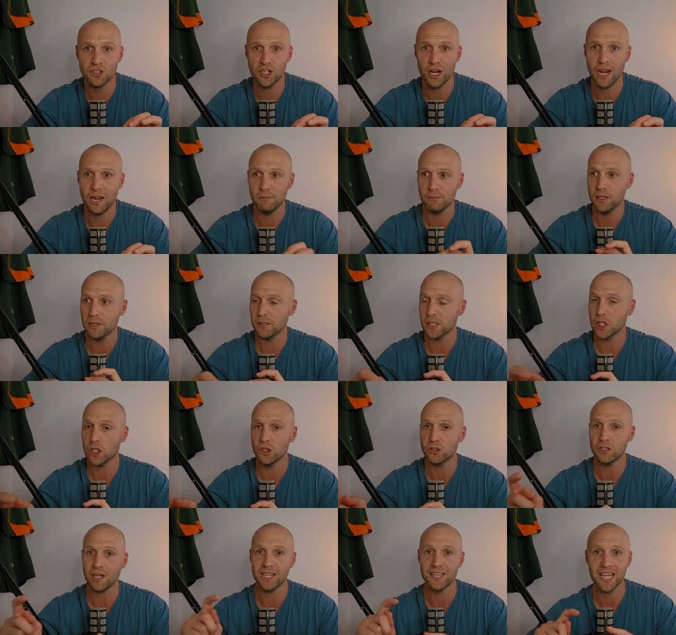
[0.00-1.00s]
Chamberlain. It
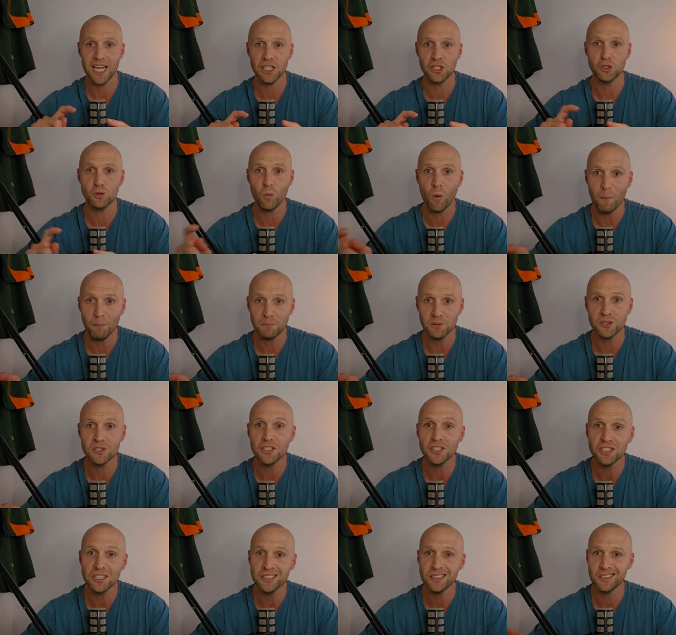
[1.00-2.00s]
looks like they swapped
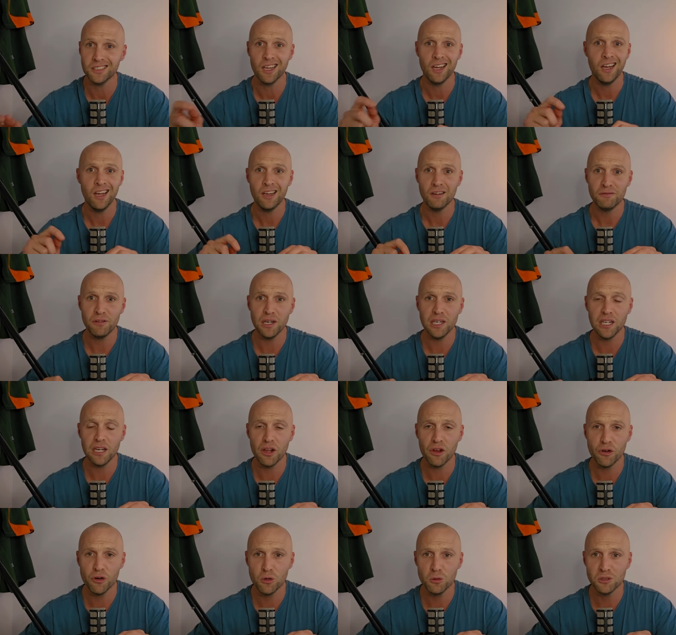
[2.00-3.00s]
positions. Willie
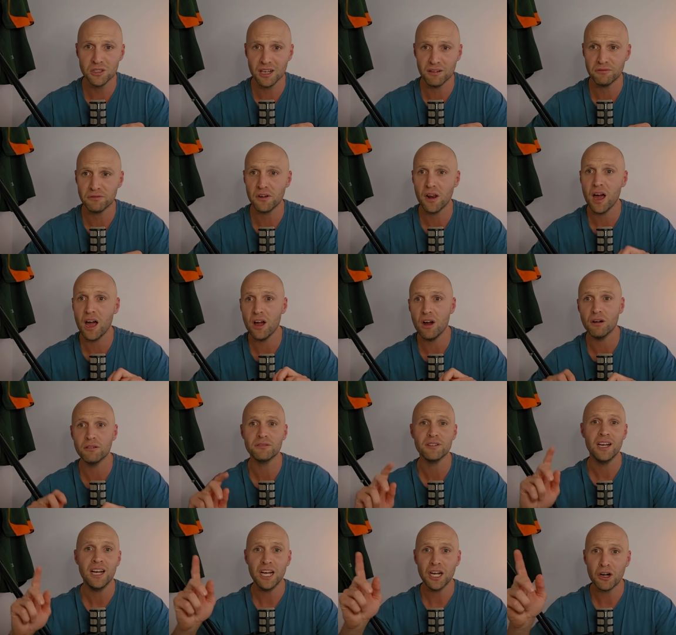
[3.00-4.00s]
le Roux was at fly
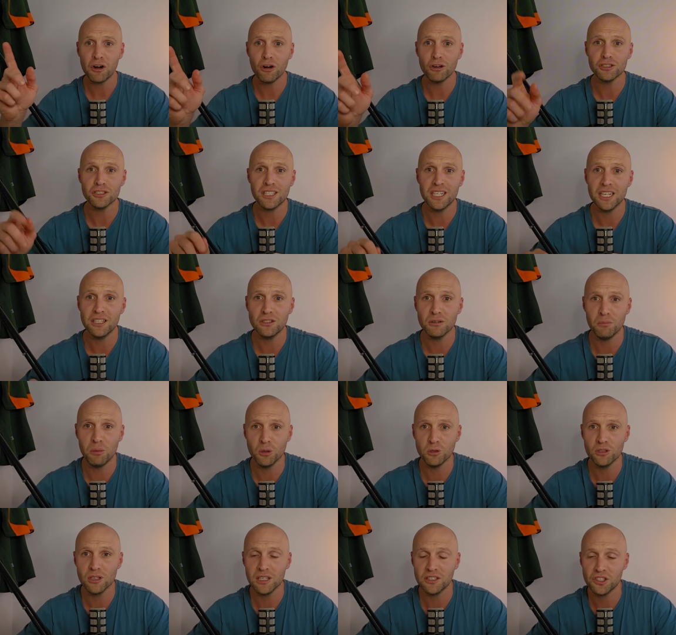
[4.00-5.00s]
half, cross kick to
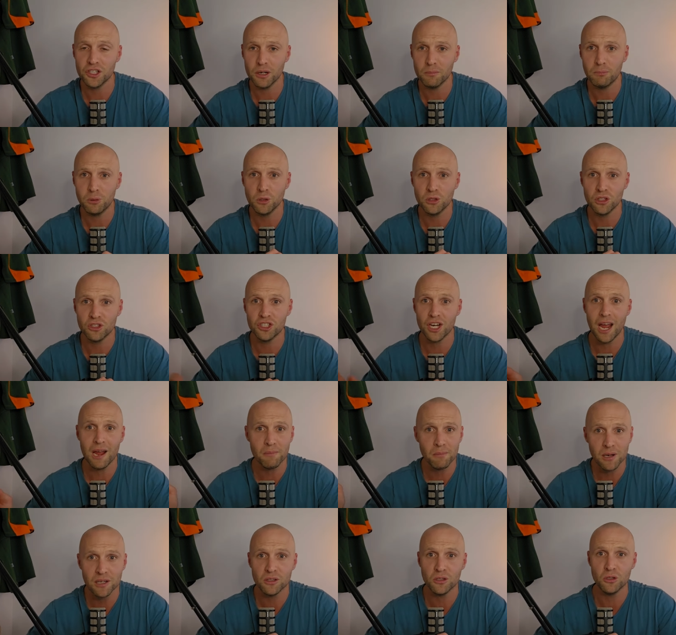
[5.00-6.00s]
Buta, Ch- Buta
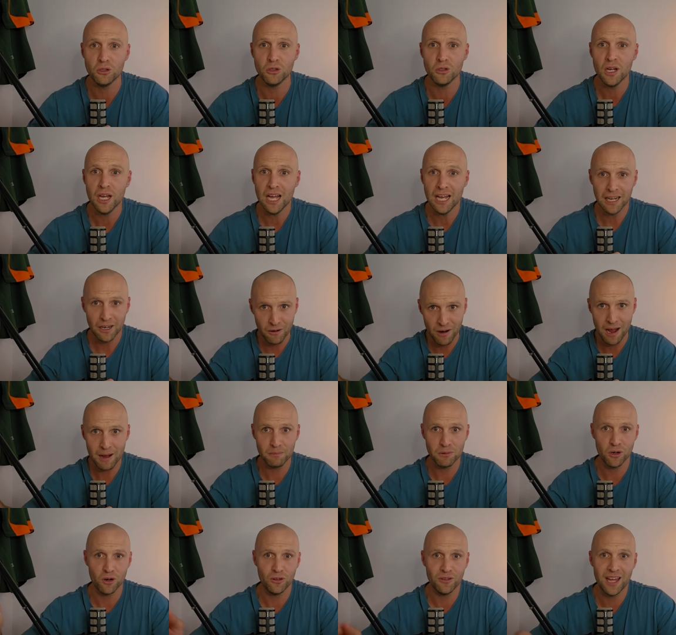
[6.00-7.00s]
Chamberlain, who
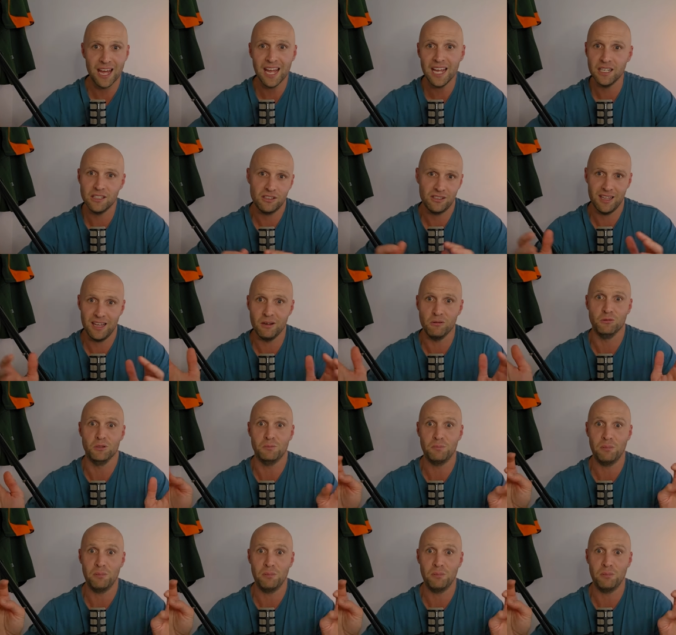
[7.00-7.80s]
grabbed it on the edge there, was